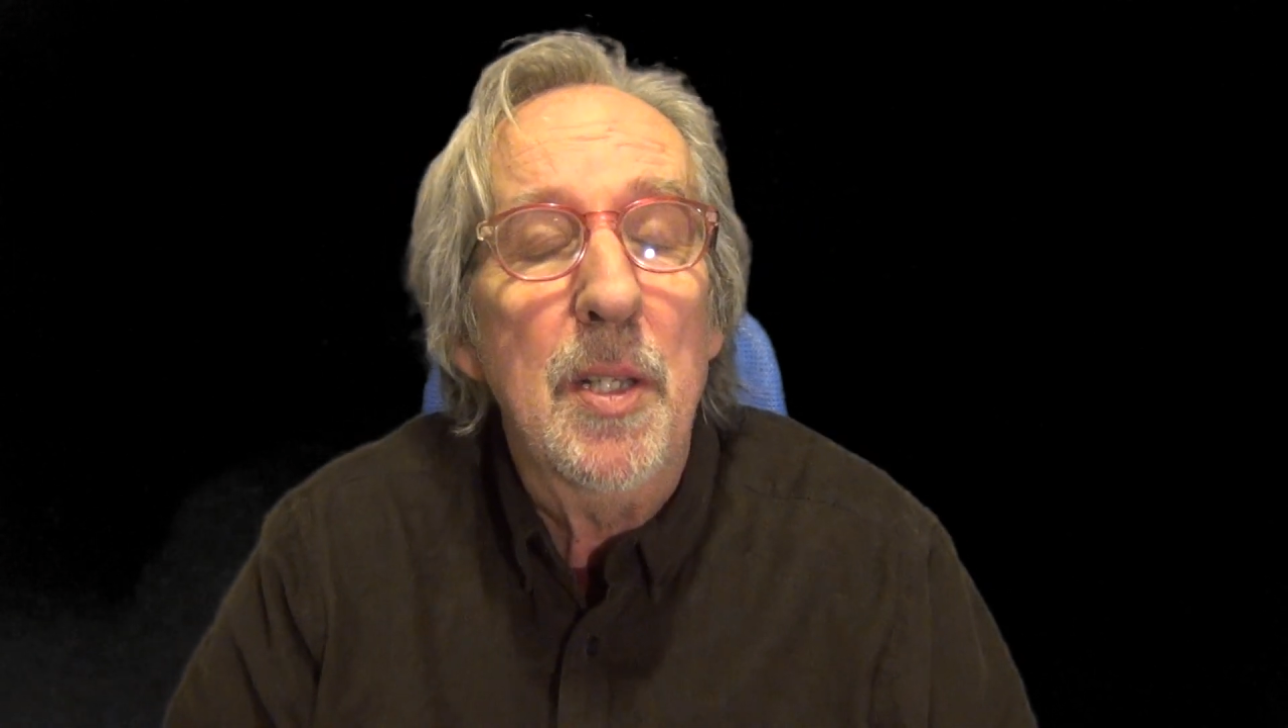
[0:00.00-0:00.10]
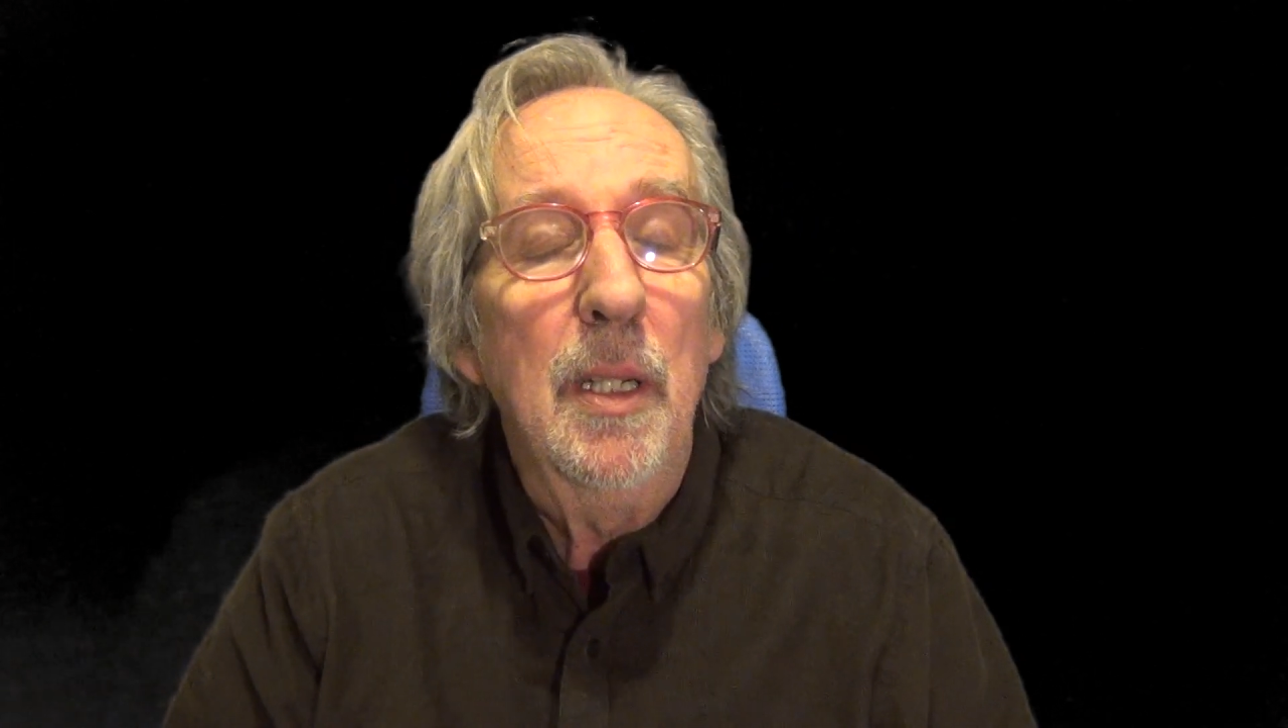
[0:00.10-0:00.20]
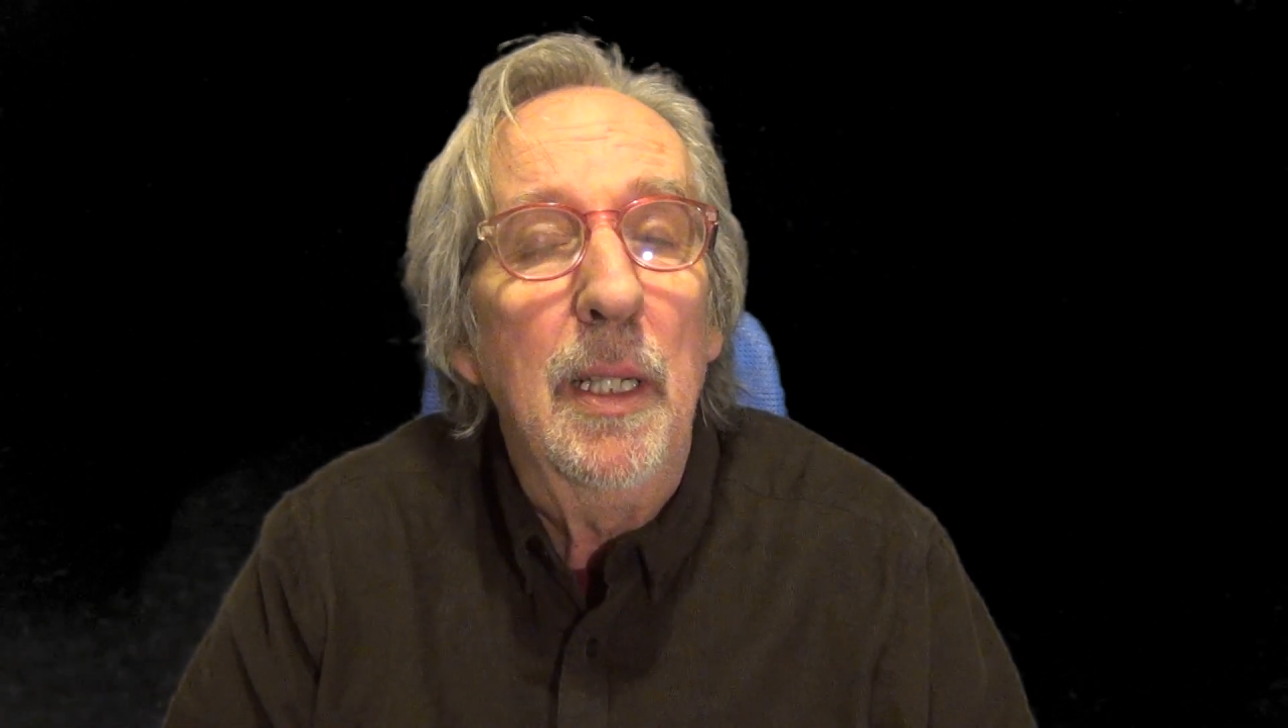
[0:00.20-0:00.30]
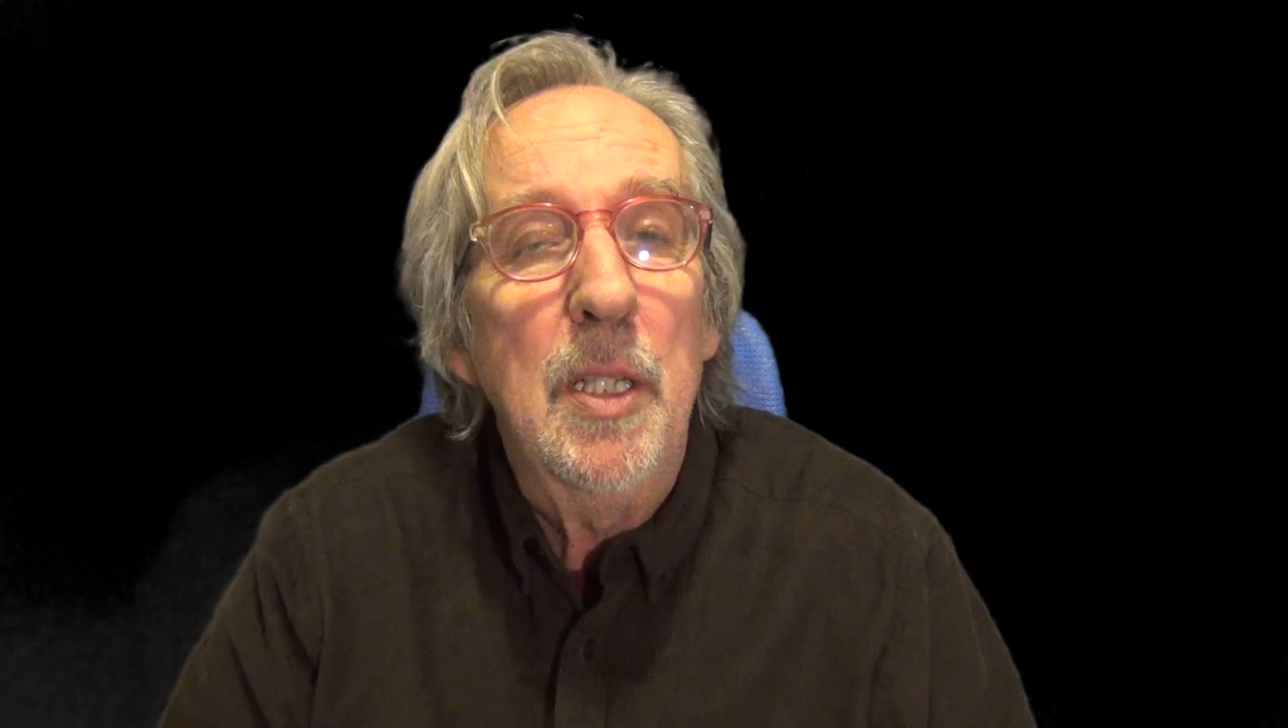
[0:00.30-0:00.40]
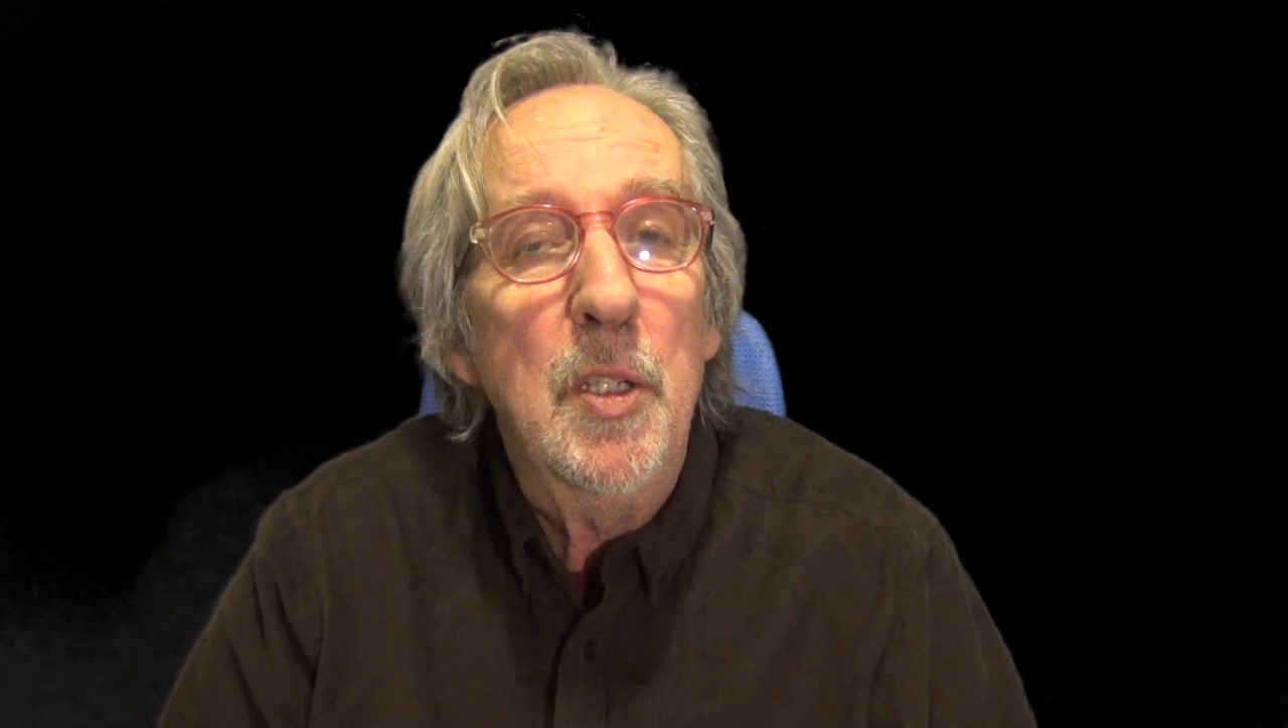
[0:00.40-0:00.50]
are
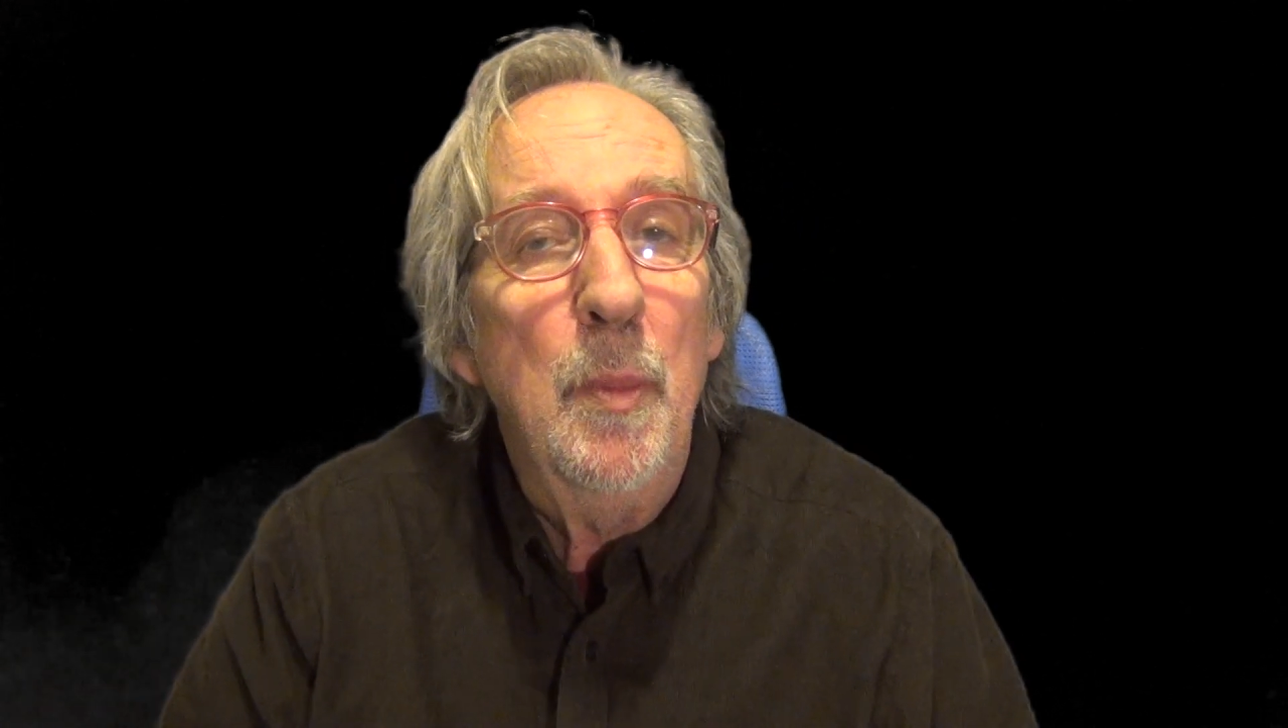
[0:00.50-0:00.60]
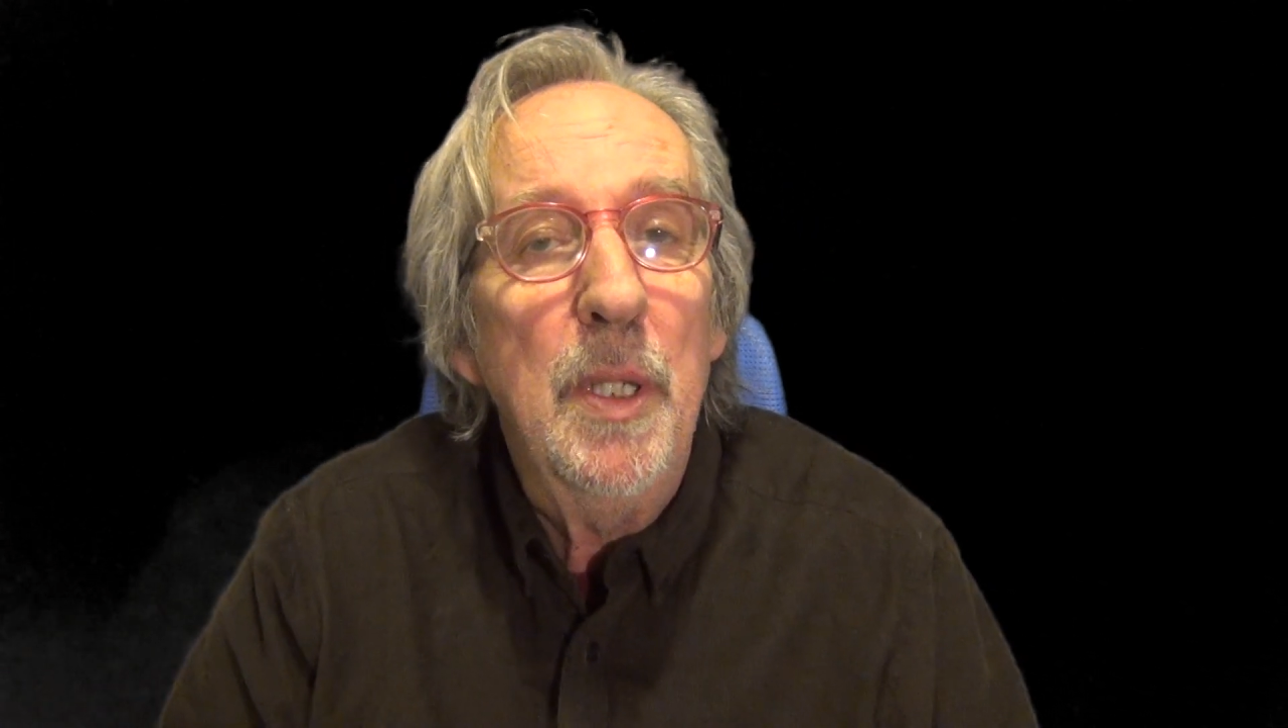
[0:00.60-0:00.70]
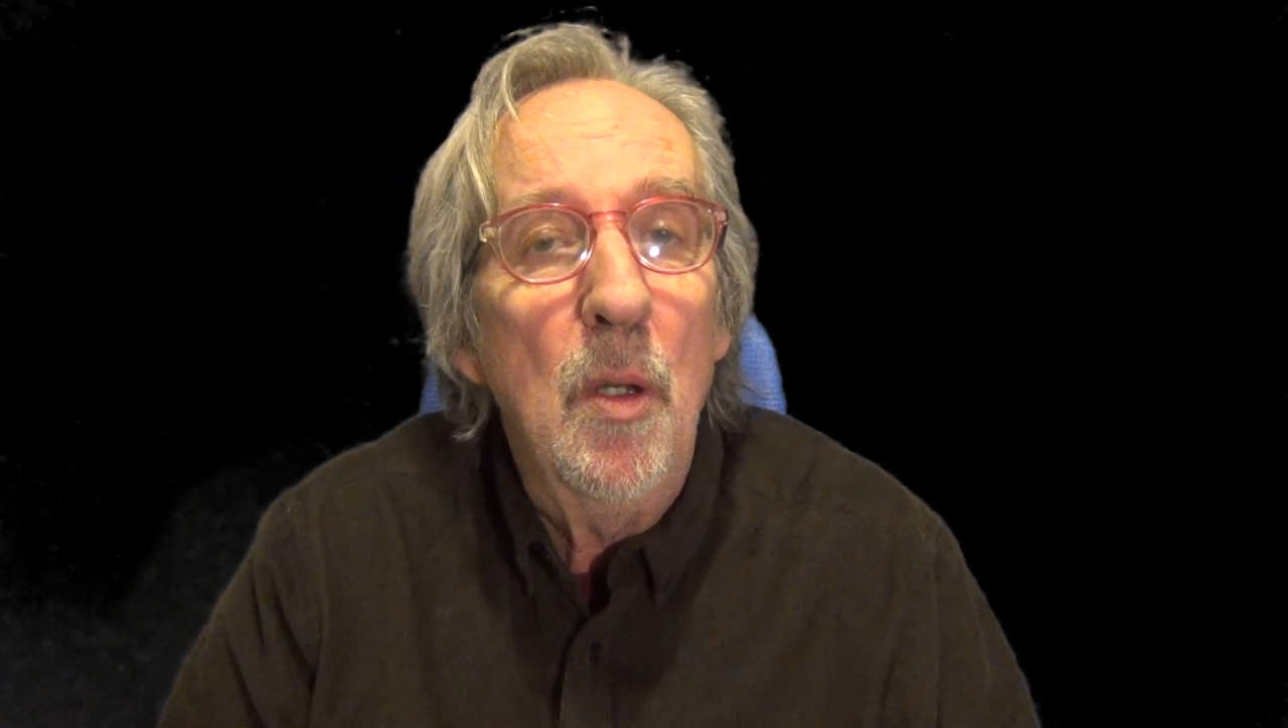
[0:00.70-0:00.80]
going to be